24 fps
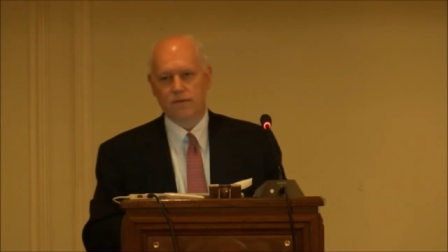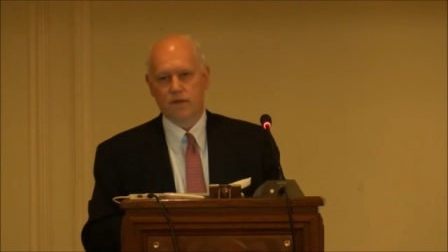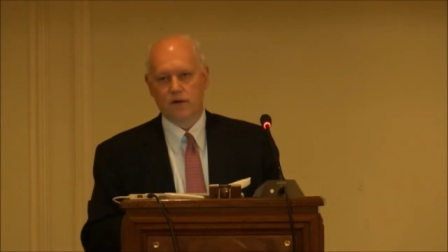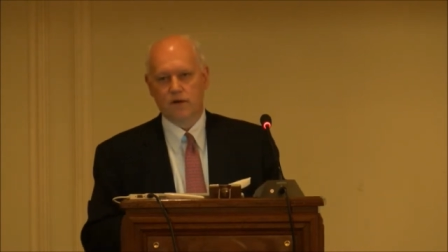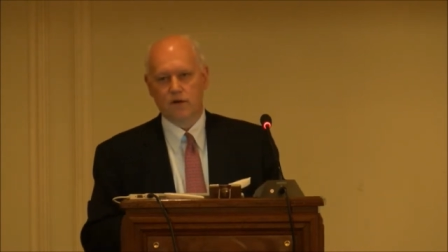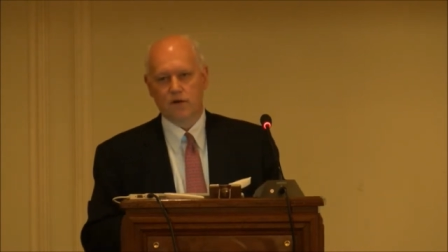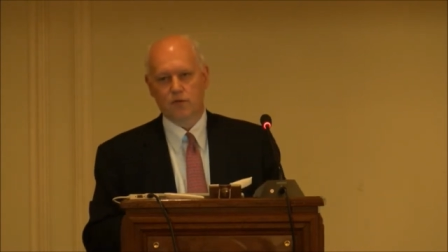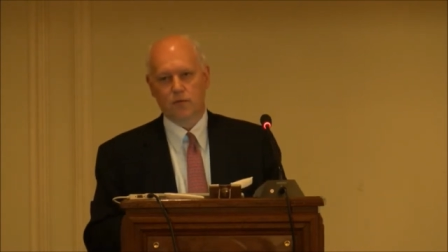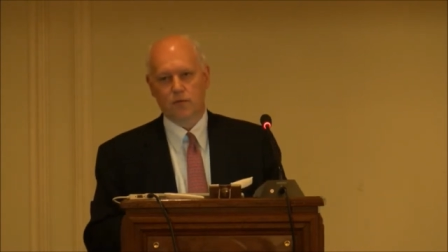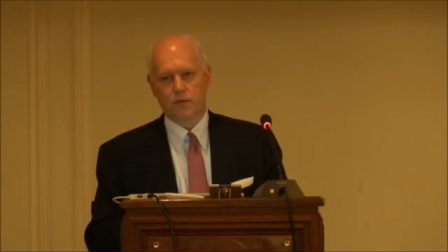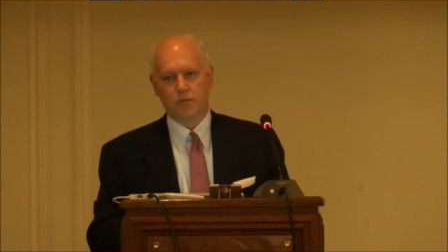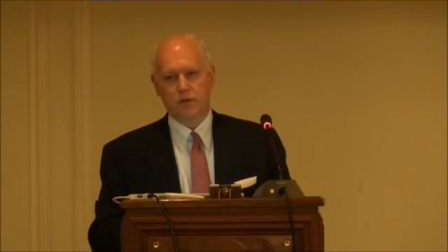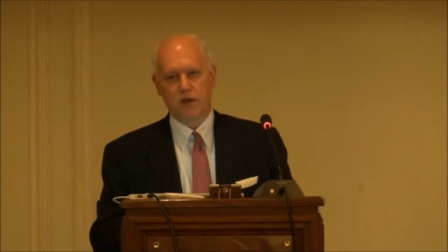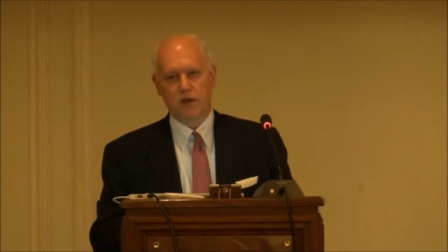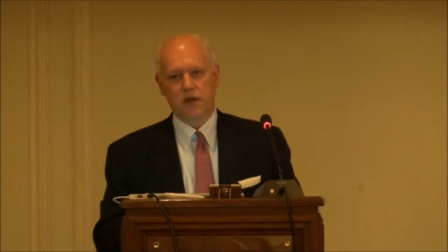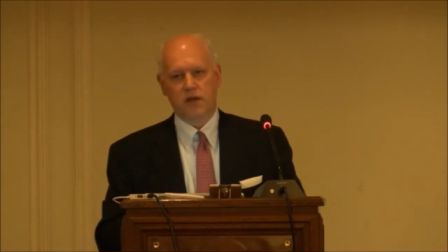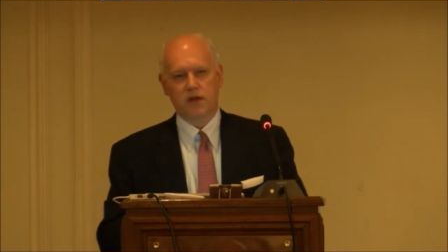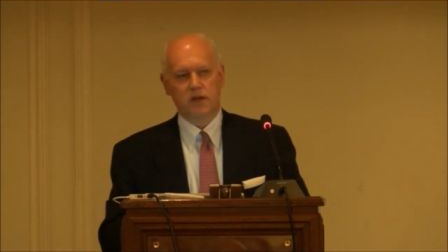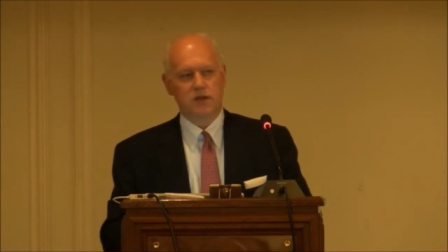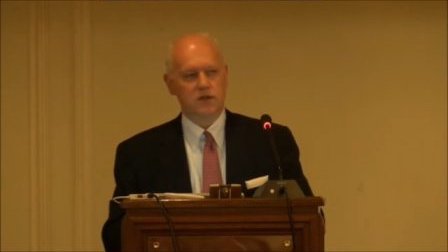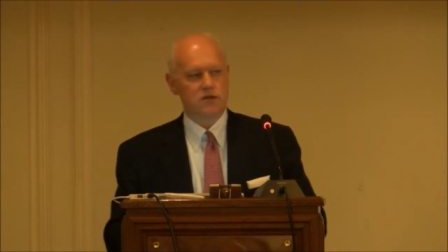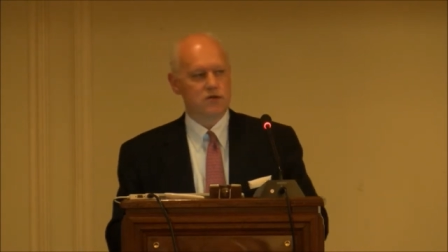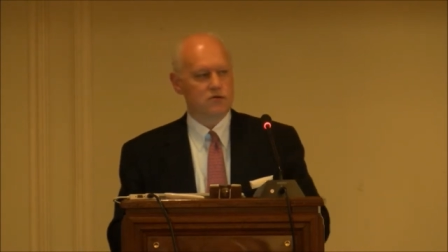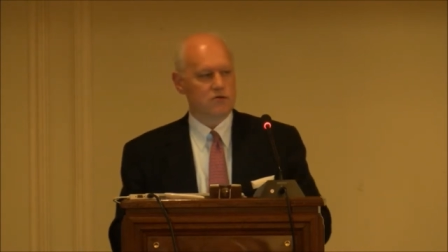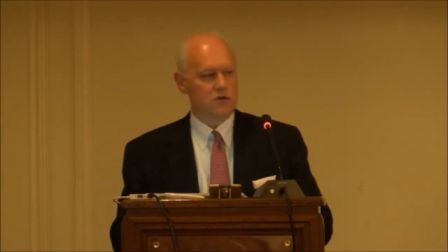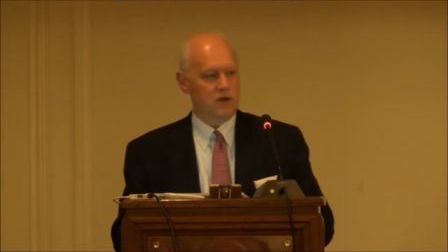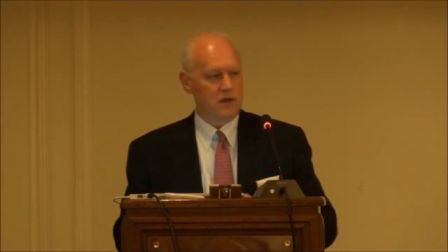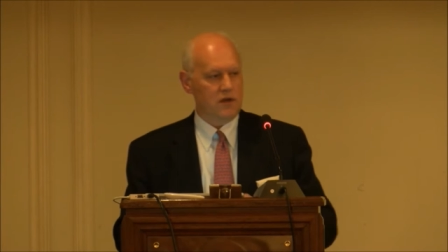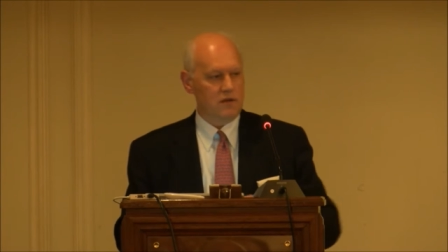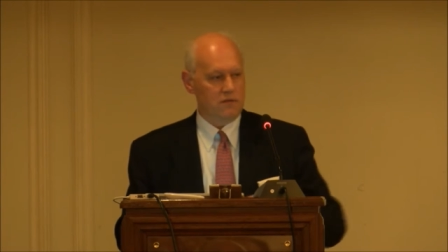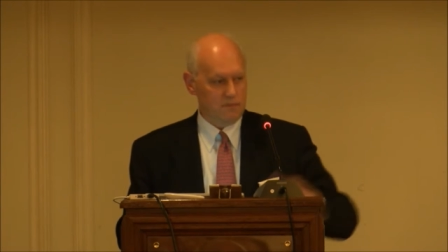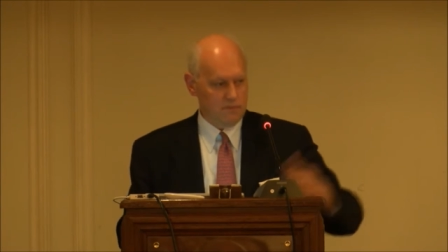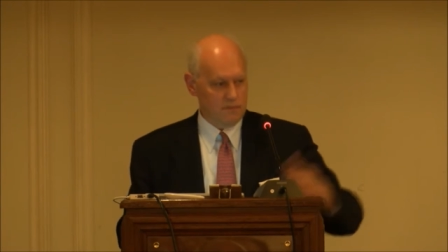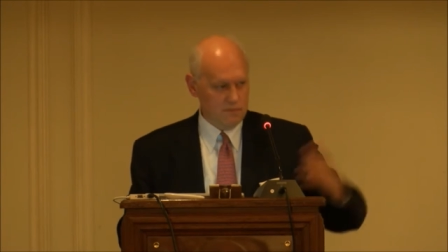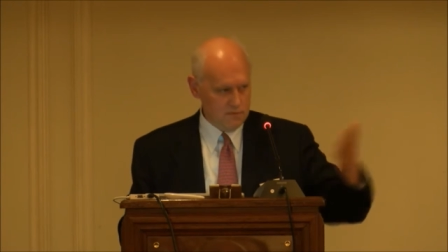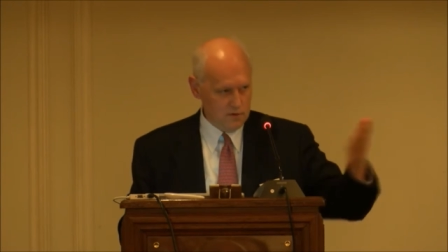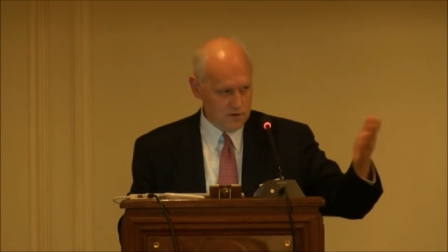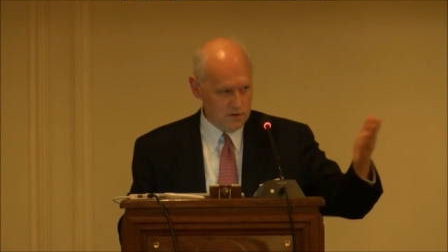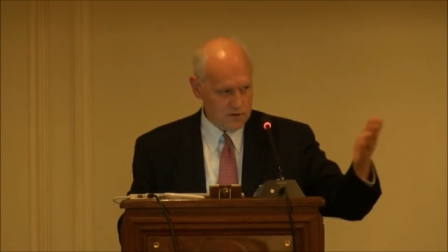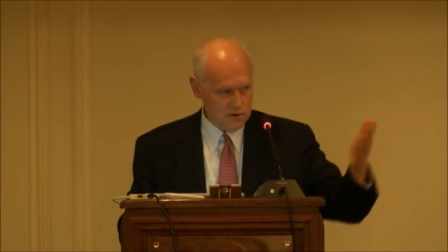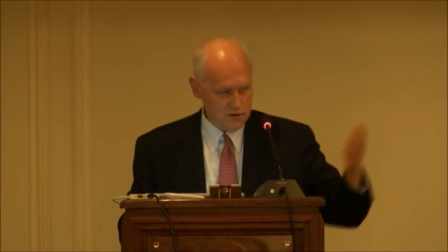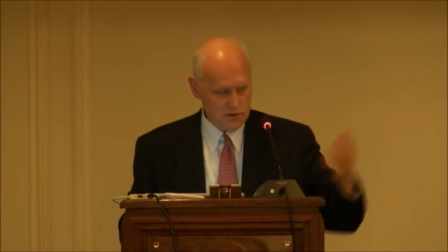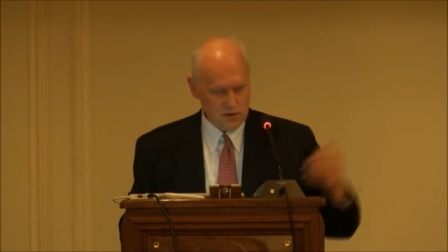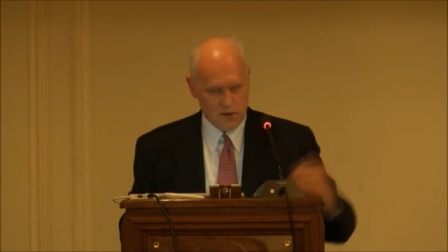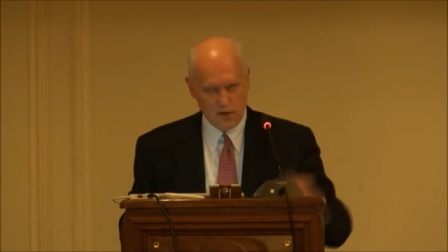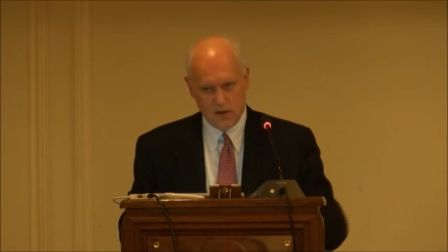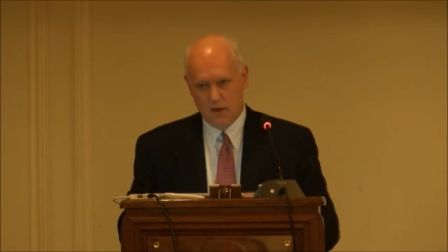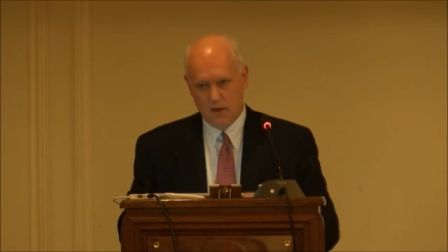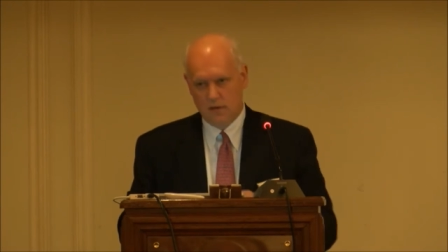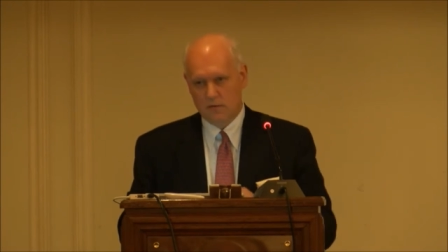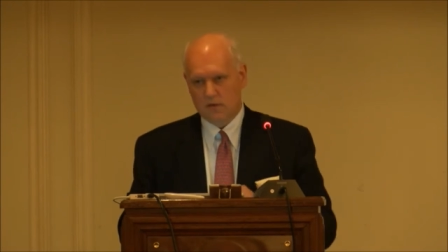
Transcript: the automobile industry, which